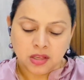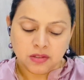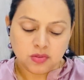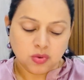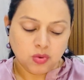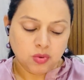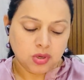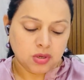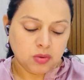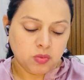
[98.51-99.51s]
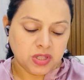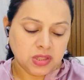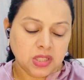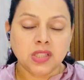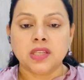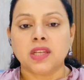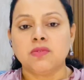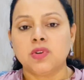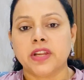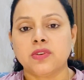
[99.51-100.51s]
So one thing that I
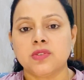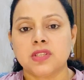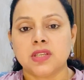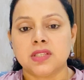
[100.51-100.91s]
would like to say